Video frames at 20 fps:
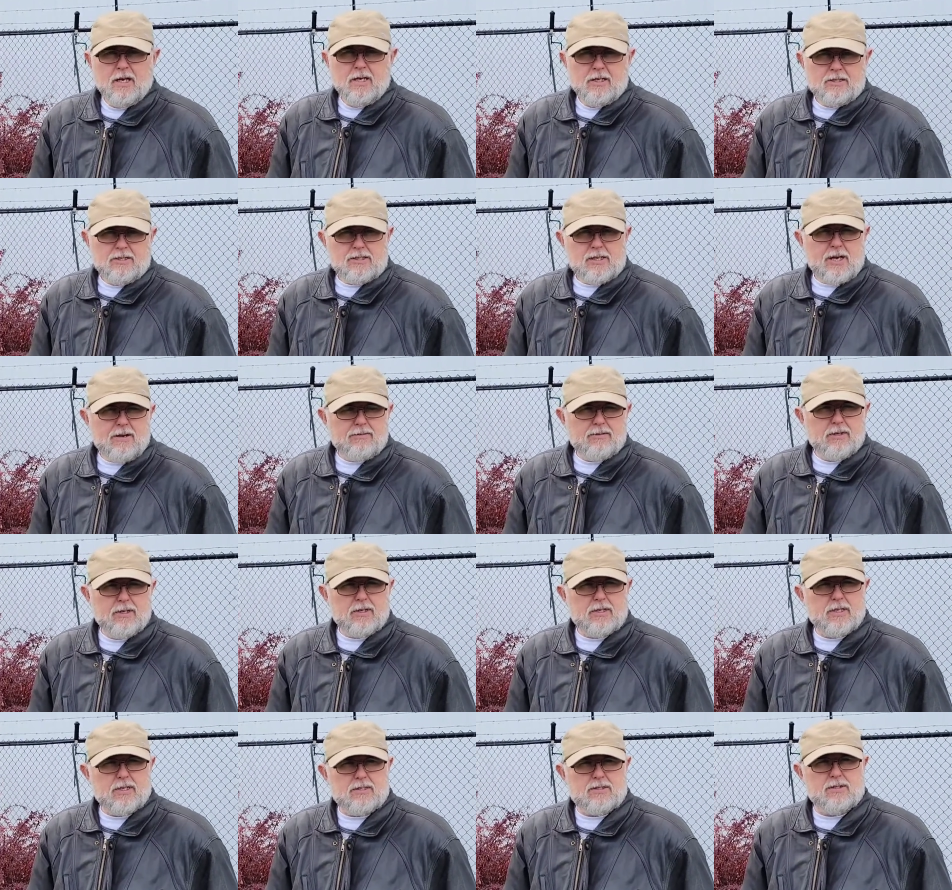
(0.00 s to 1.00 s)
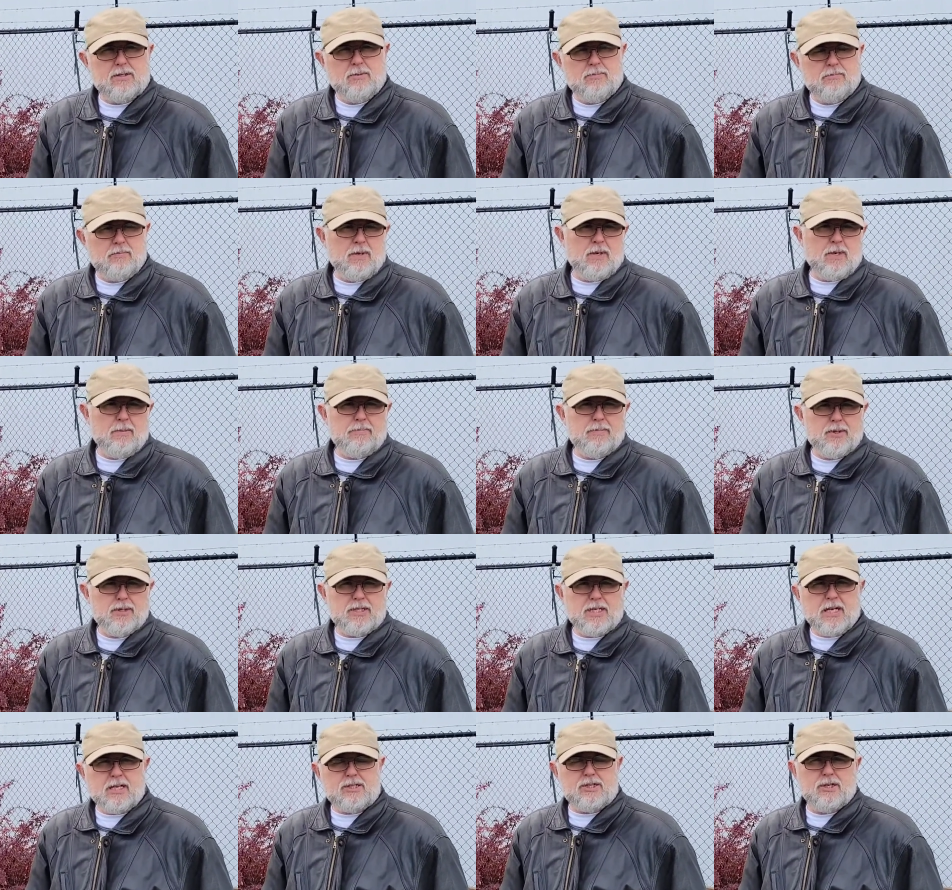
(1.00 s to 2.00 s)
just having a look at some
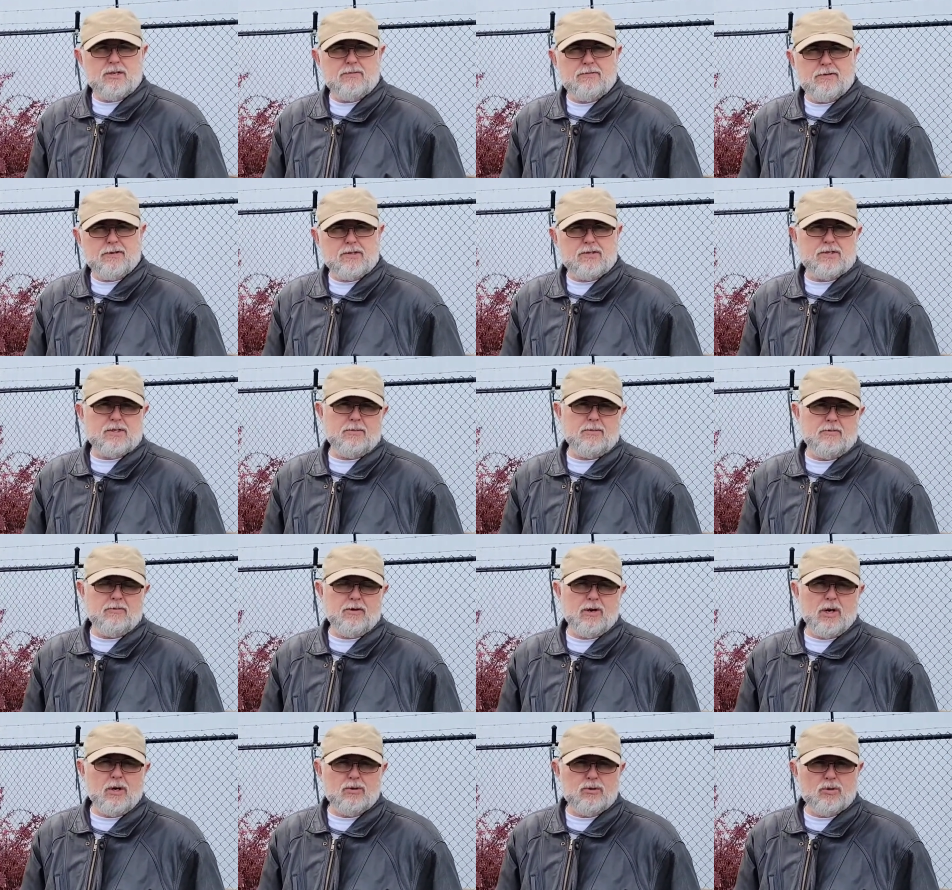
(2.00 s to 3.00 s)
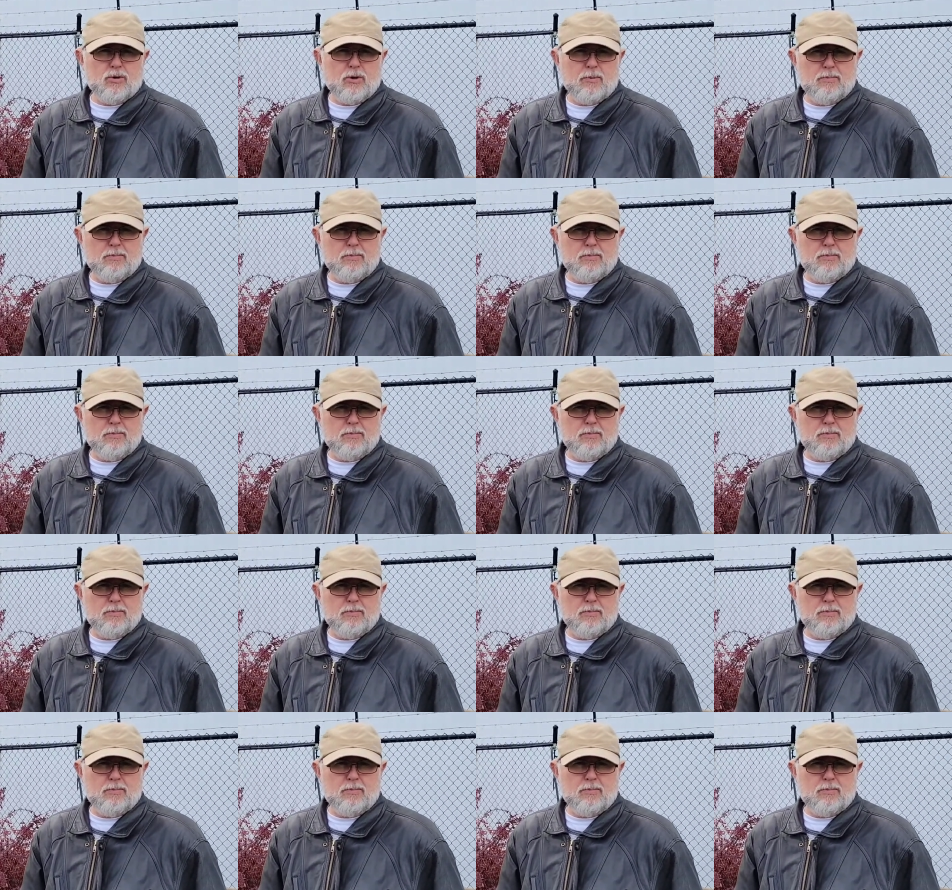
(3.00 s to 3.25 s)
protection for some of our outdoor